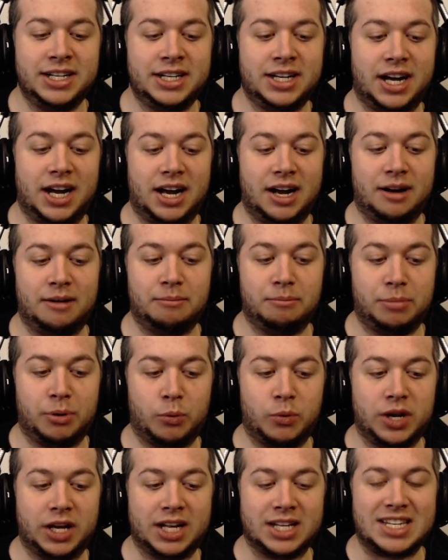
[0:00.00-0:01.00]
But
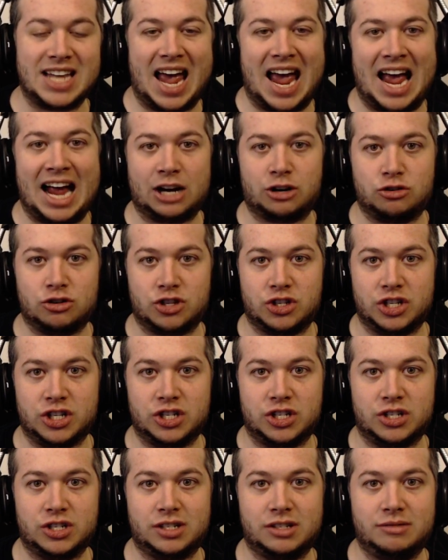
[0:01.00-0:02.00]
when it gets
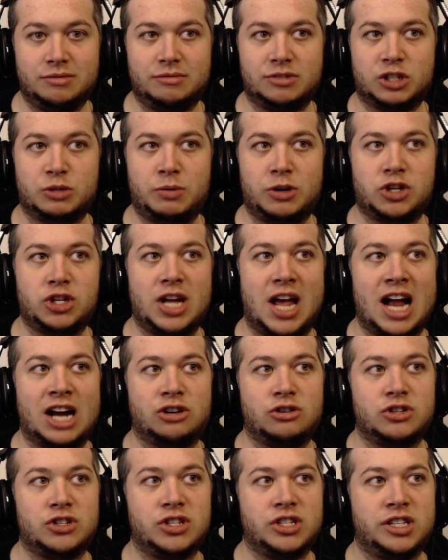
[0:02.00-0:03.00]
actresses, especially
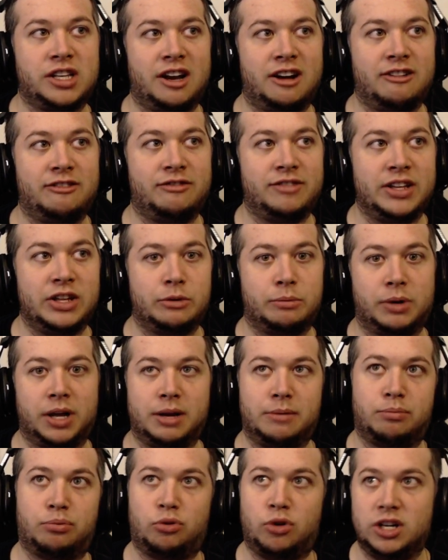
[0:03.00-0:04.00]
actresses that have either played
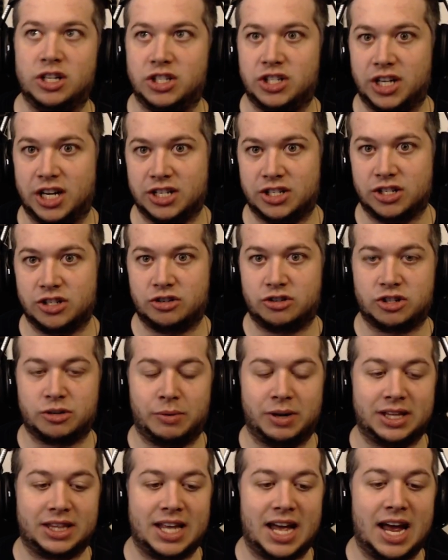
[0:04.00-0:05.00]
princesses or something
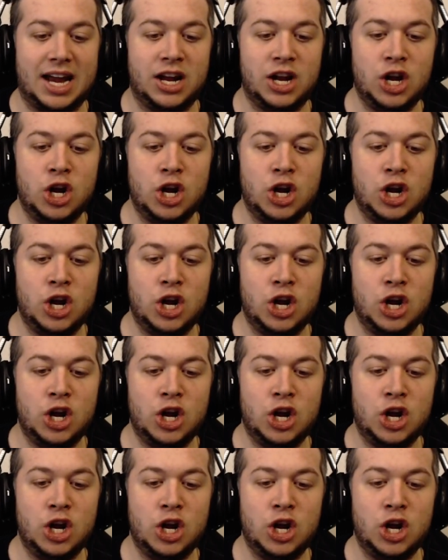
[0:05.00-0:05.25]
like that,